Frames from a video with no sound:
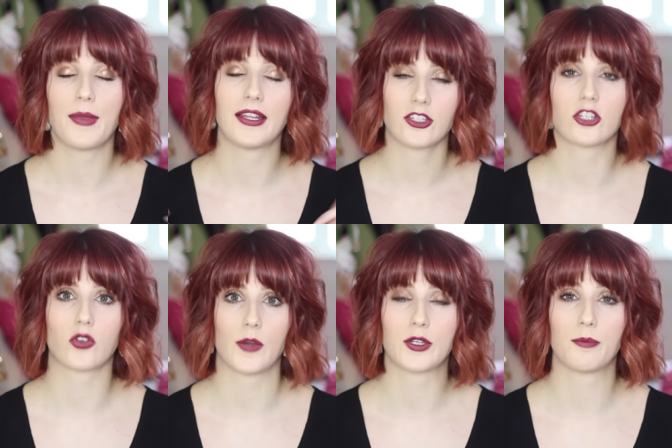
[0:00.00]
in the
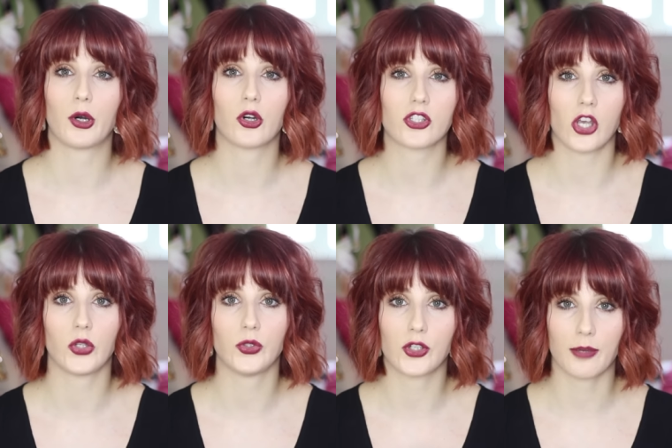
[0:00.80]
description box, so
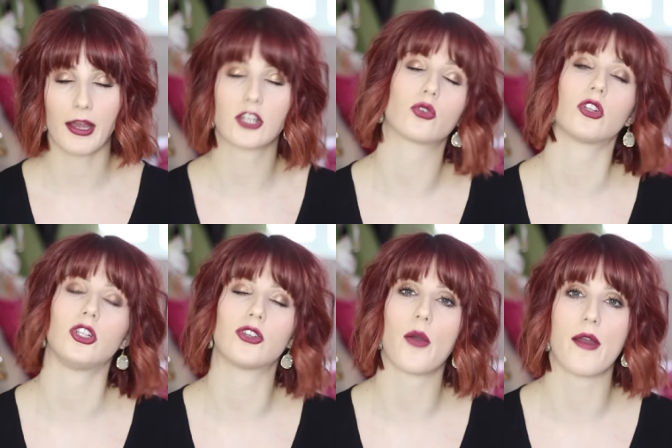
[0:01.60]
you can make sure that
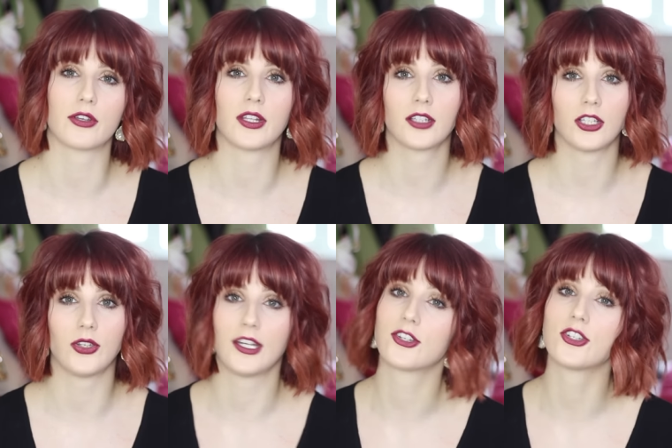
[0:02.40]
you know everything that
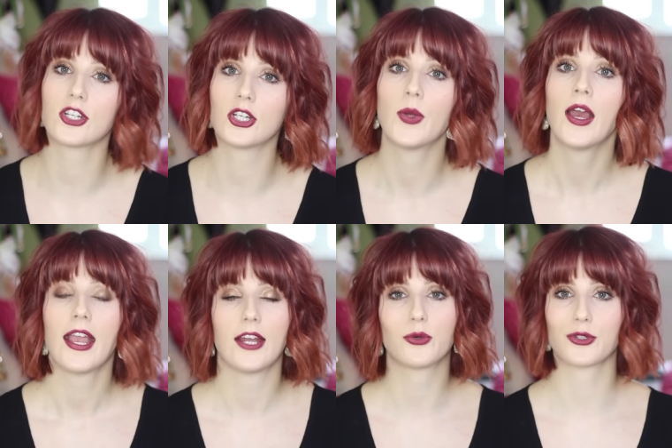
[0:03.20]
you need to do
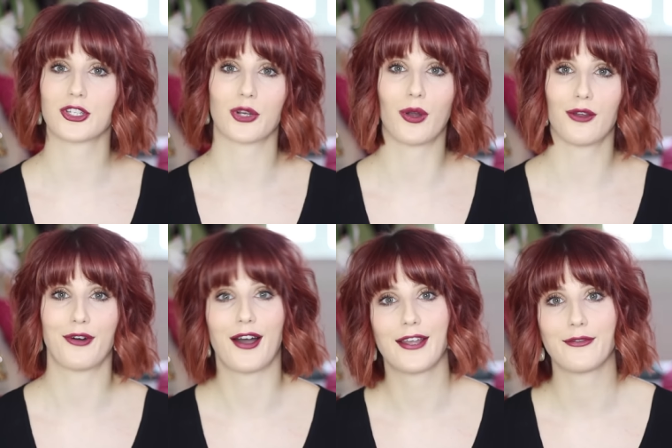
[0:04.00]
in order to
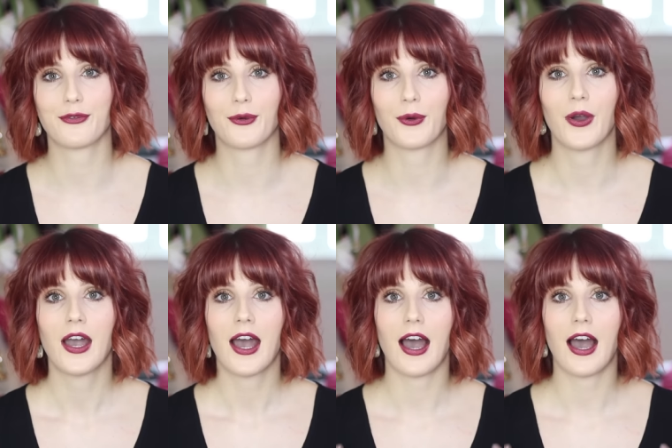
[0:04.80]
qualify for